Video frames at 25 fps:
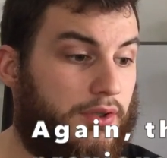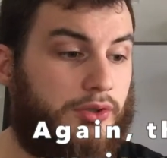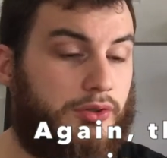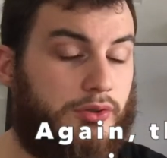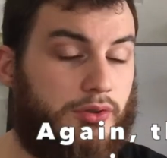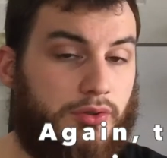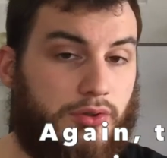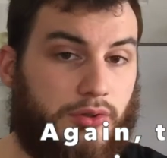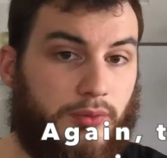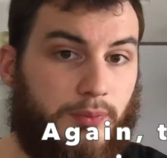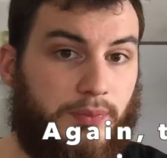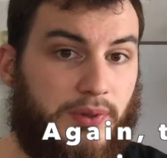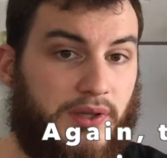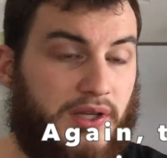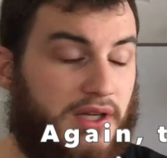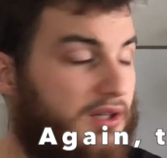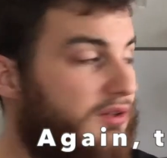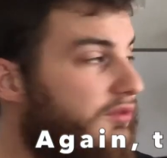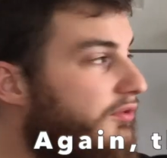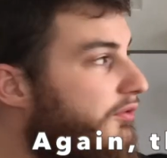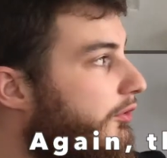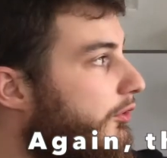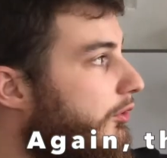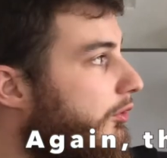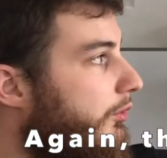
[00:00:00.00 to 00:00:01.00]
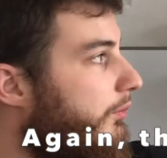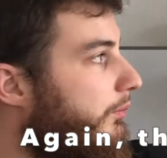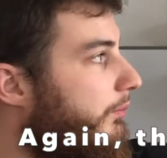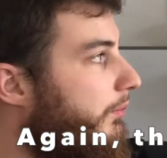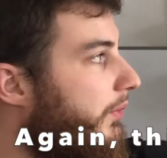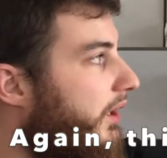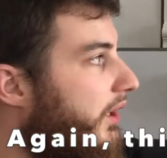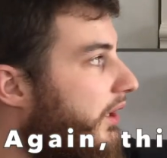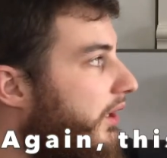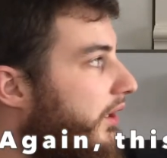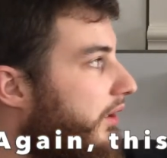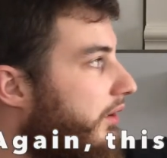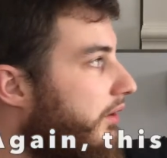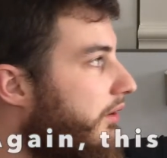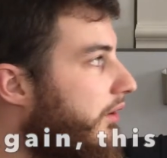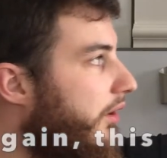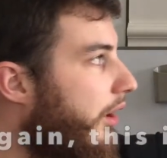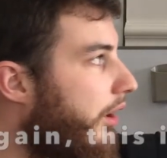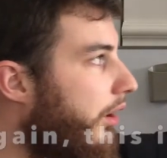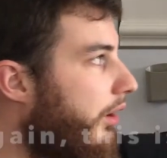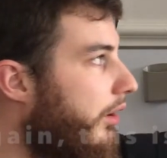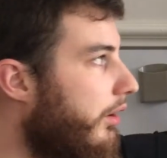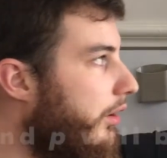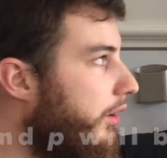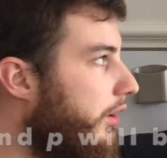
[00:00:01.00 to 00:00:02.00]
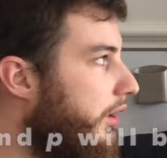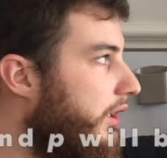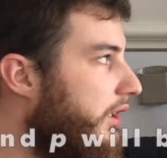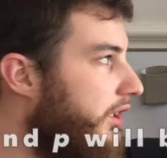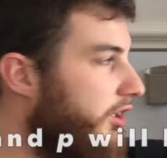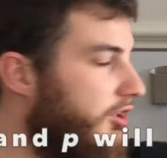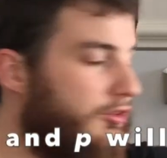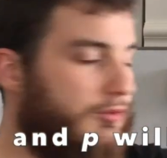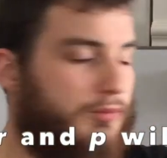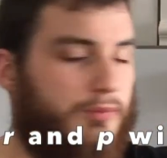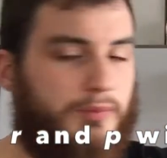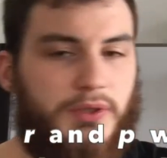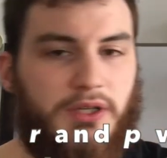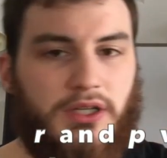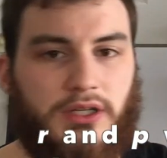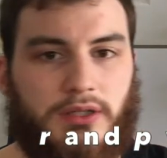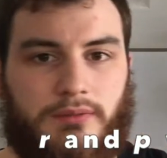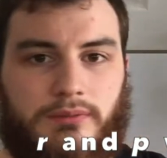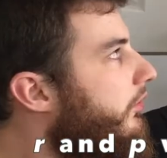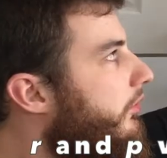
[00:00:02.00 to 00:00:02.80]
to the plane formed by R and P.